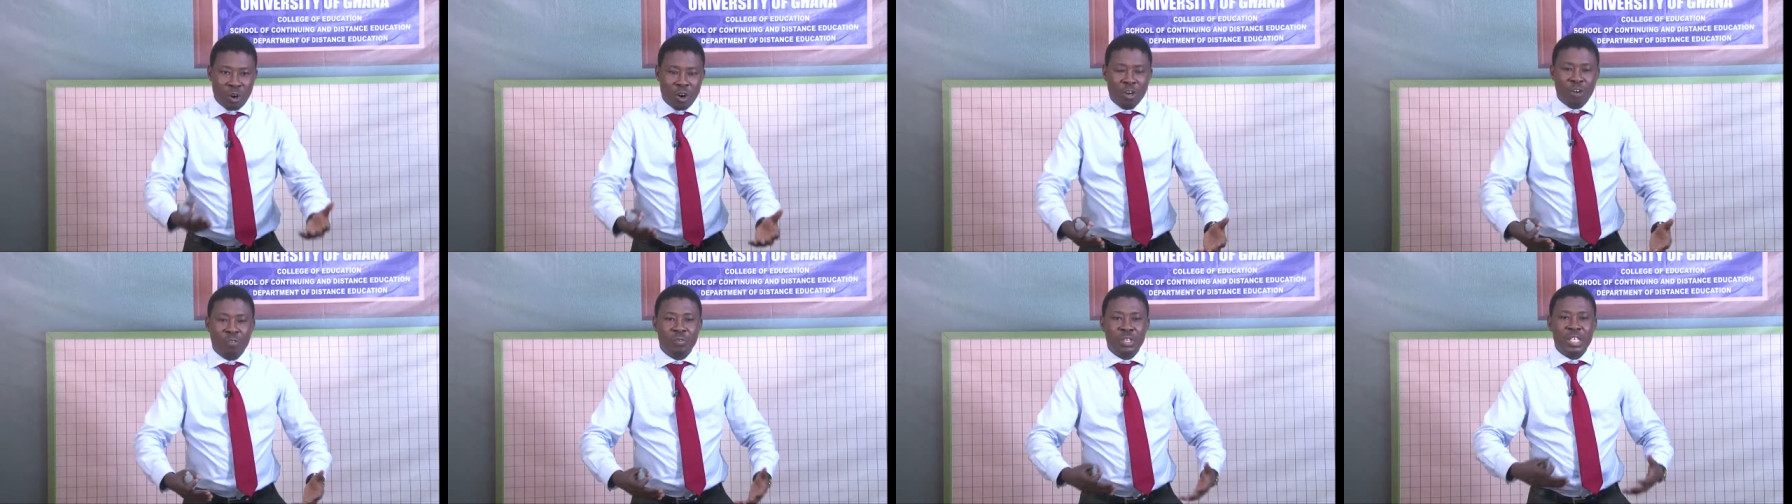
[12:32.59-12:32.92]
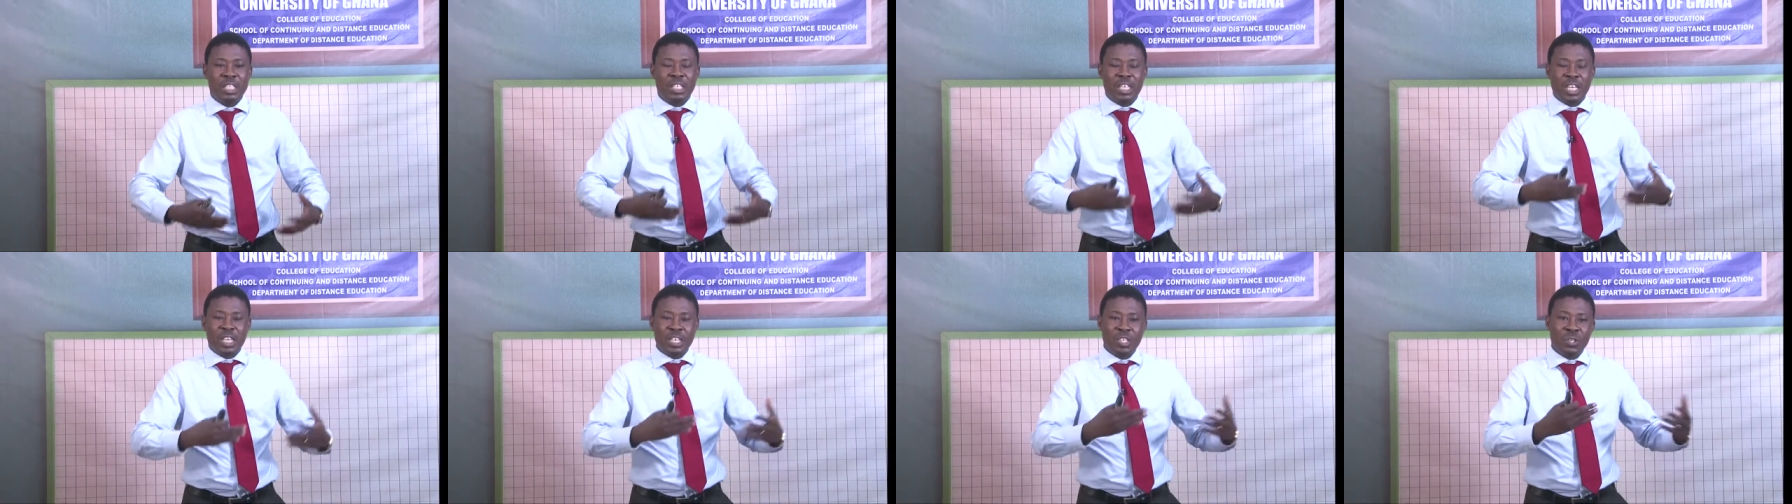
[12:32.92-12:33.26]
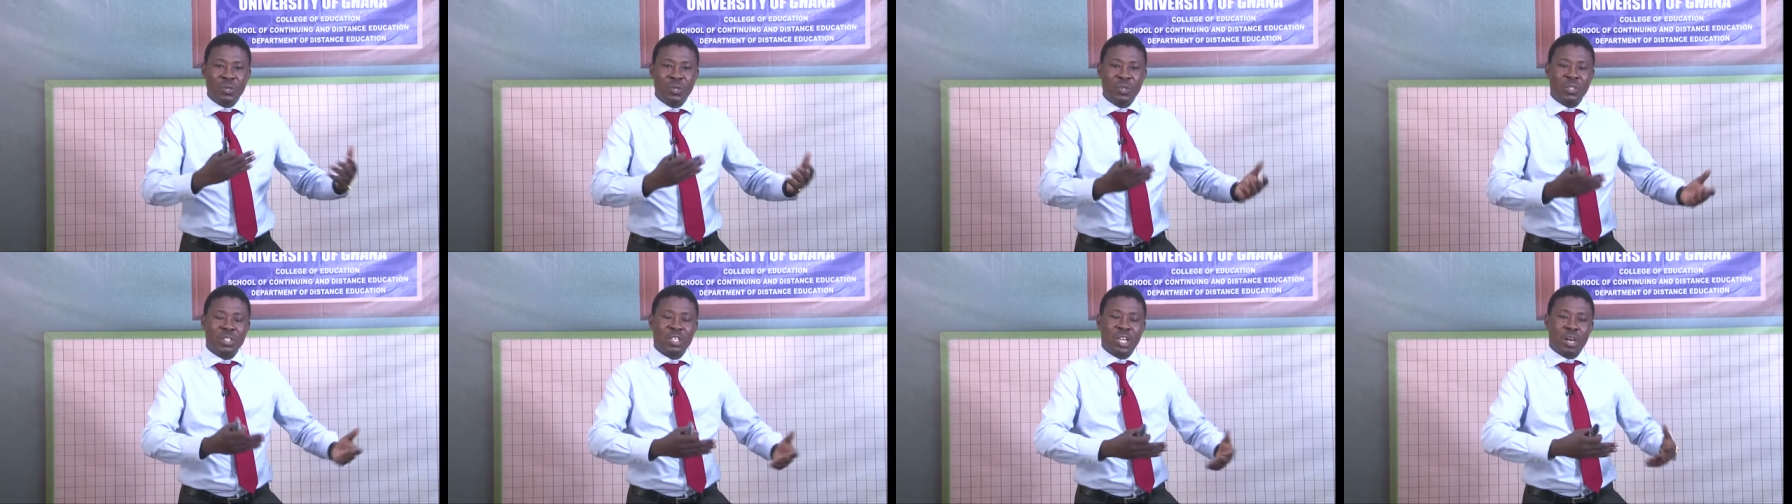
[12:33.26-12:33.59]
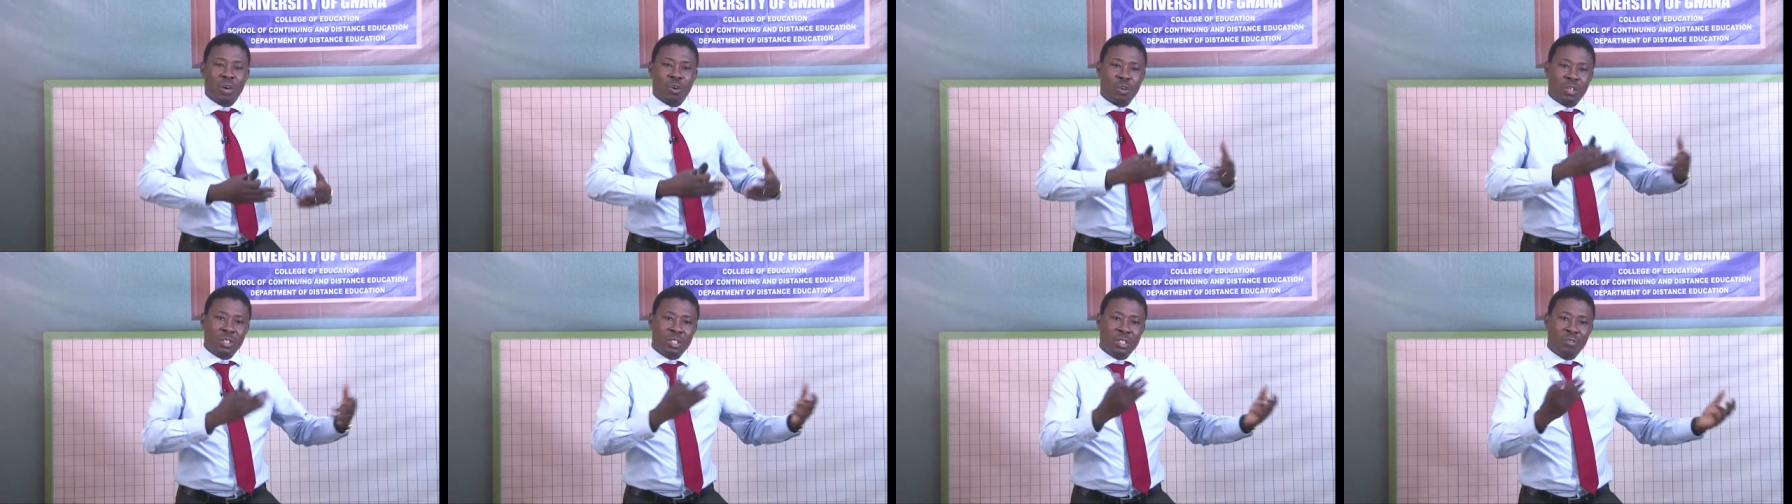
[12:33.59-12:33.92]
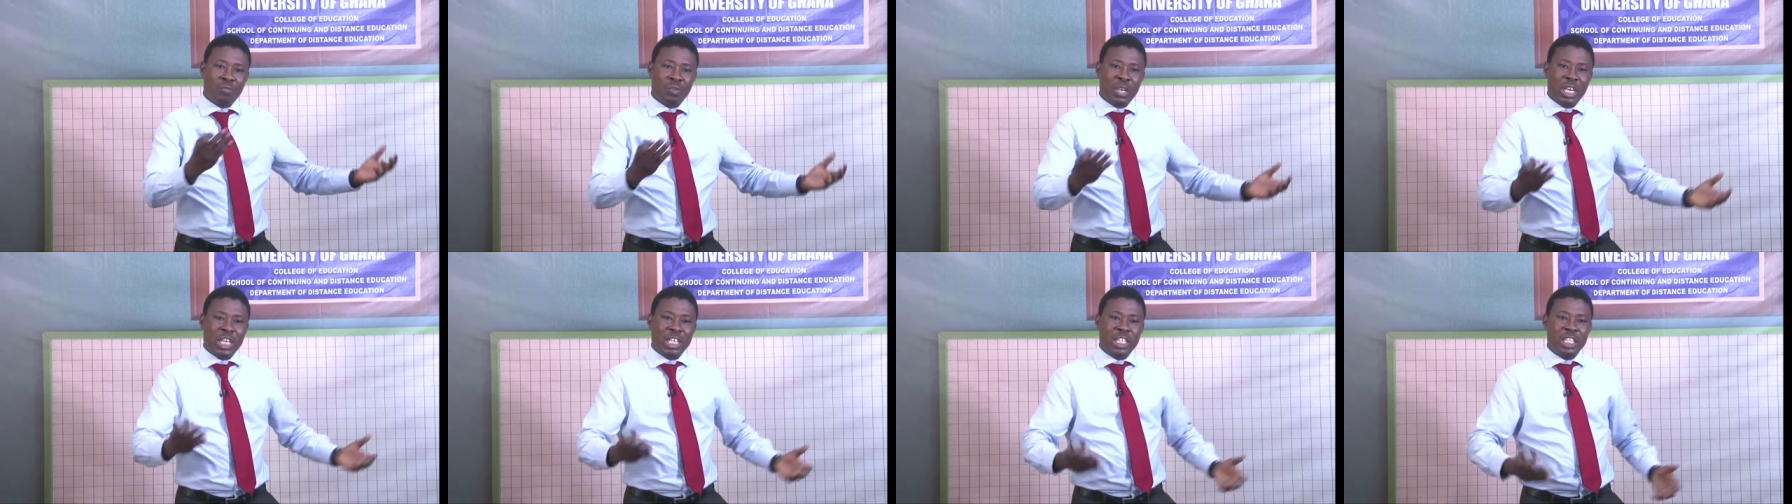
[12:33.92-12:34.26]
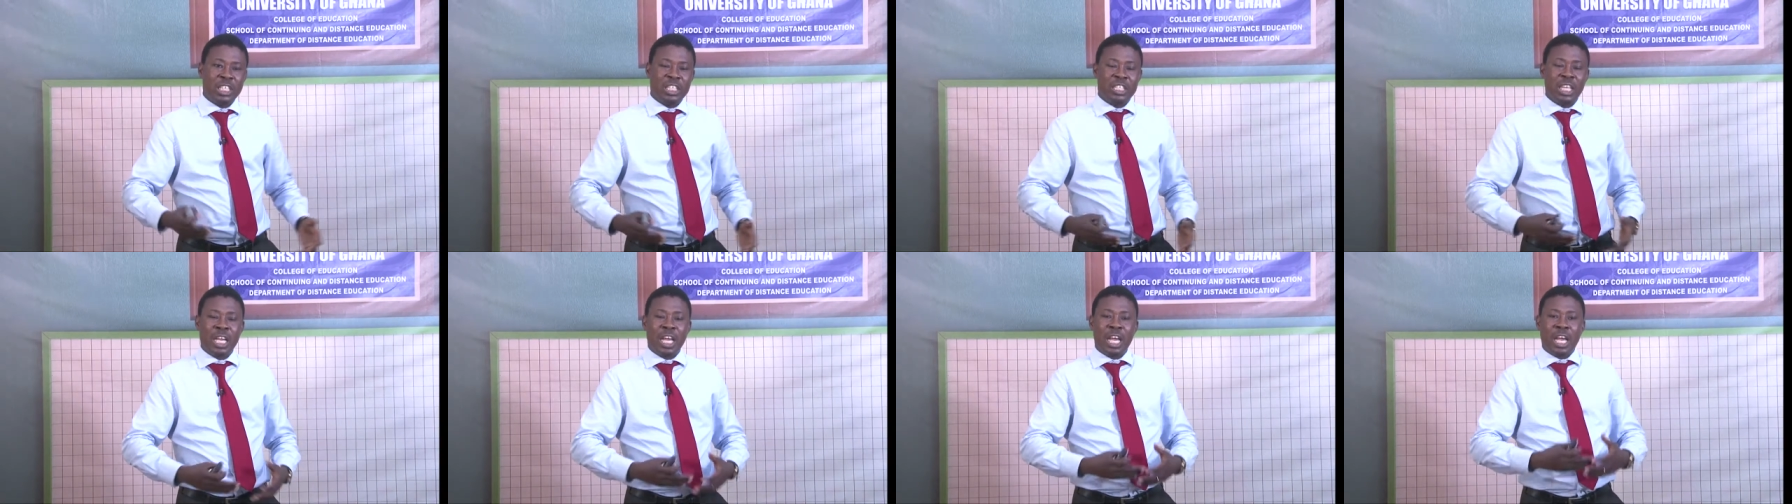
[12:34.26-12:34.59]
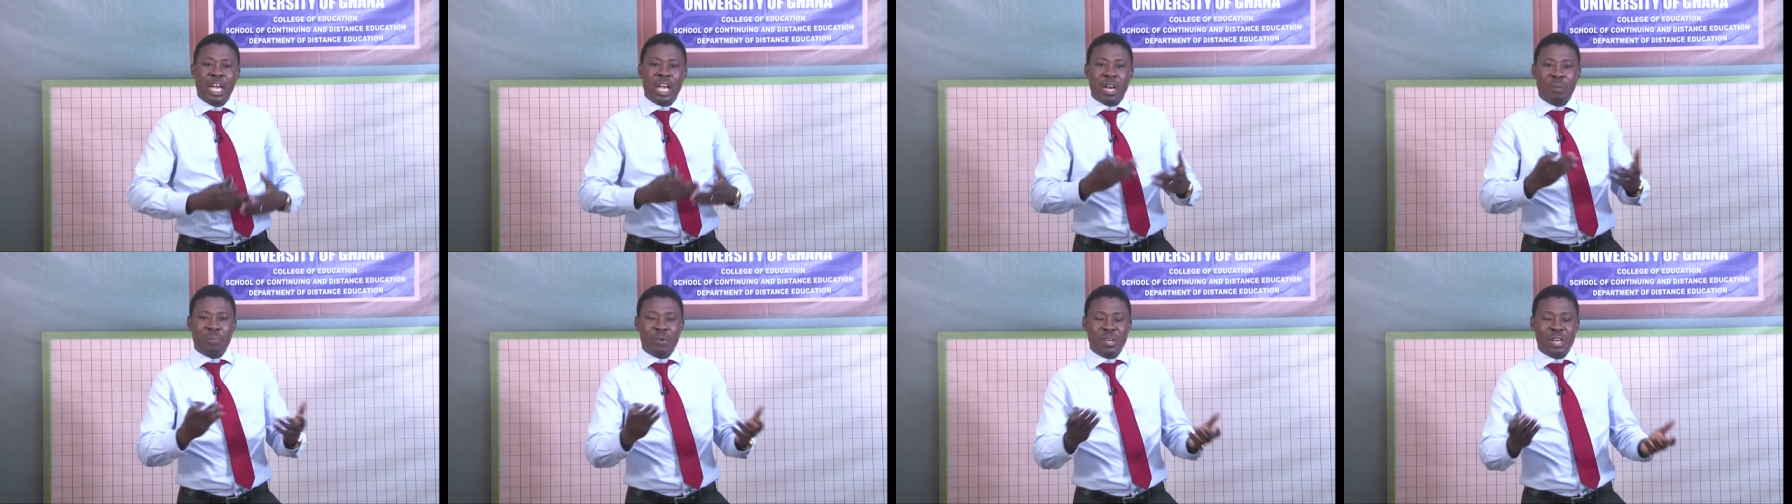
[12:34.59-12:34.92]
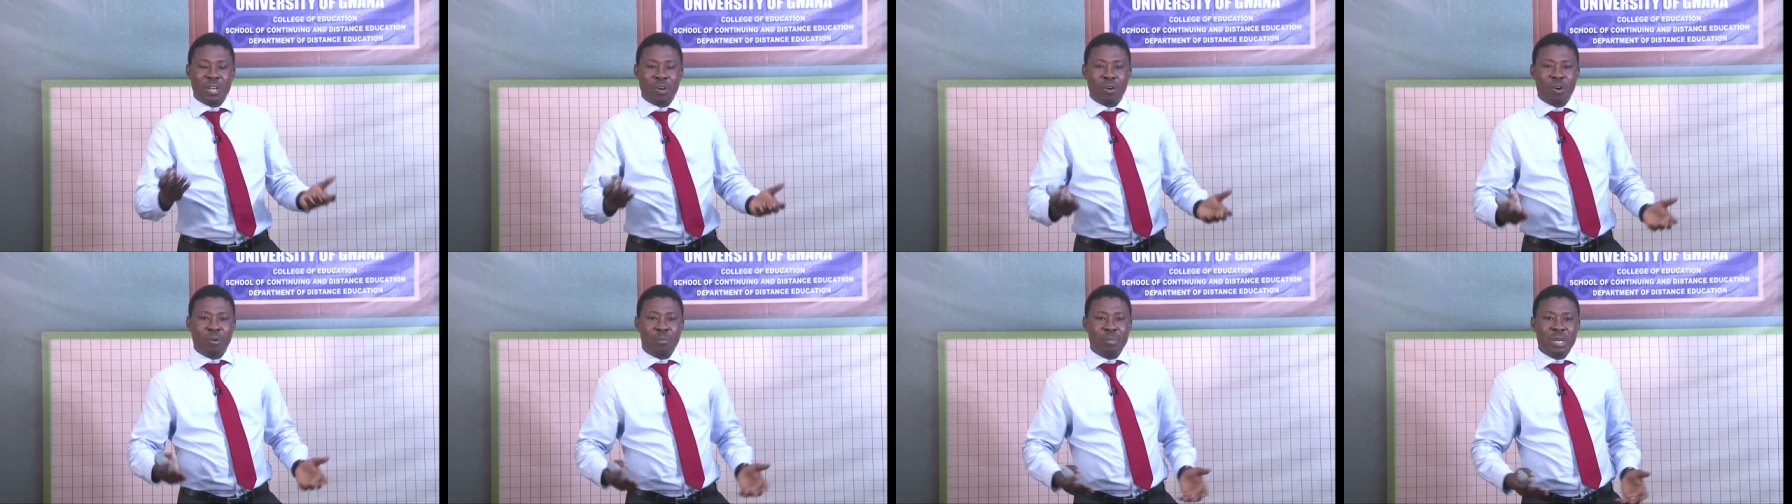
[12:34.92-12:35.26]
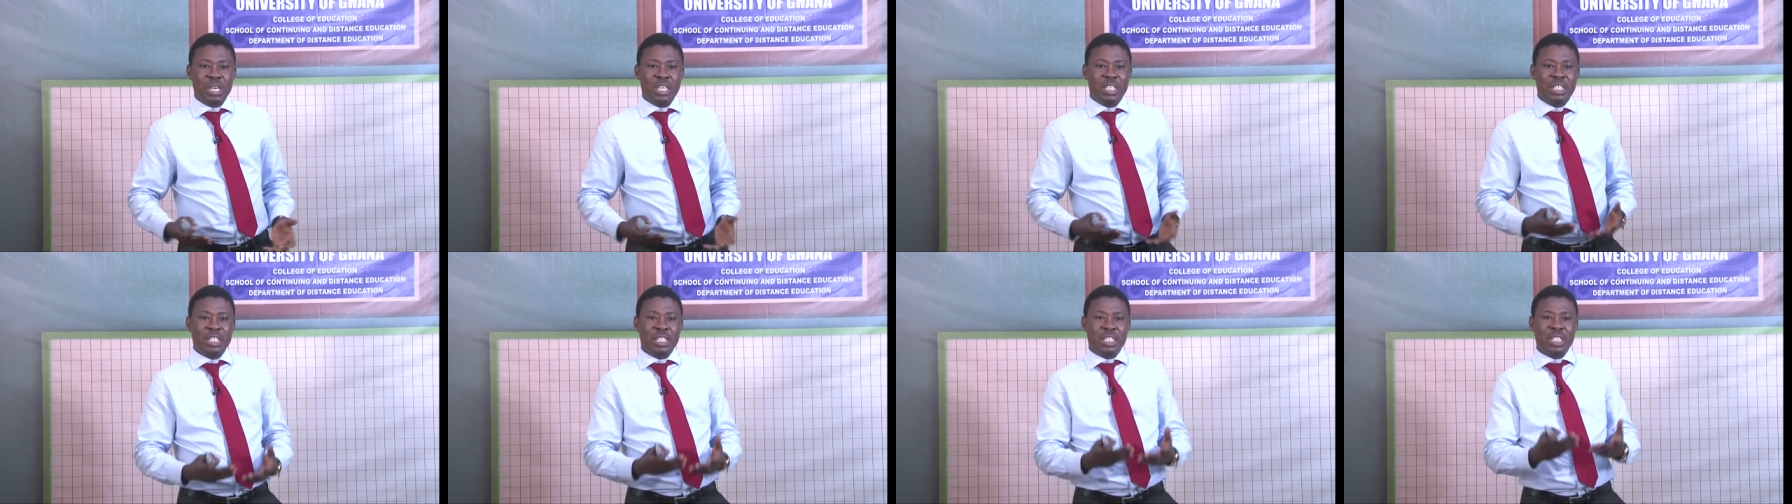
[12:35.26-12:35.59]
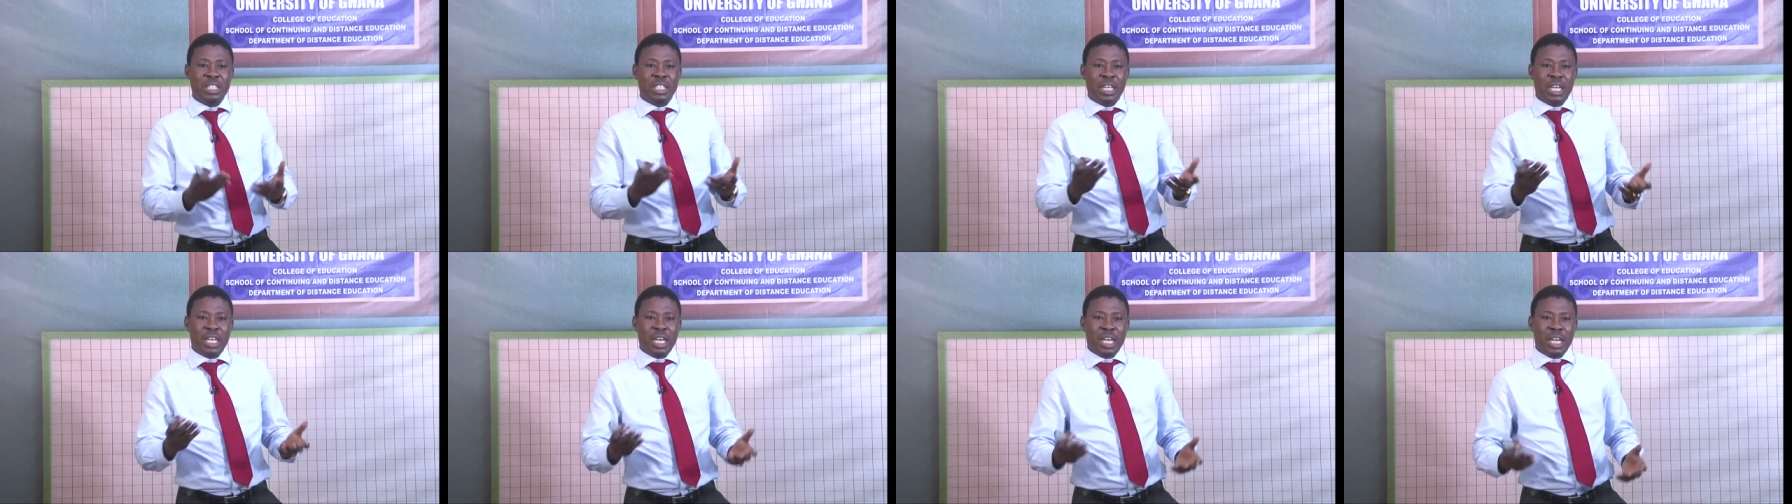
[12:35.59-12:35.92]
all of these NGOs across the villages helping the communities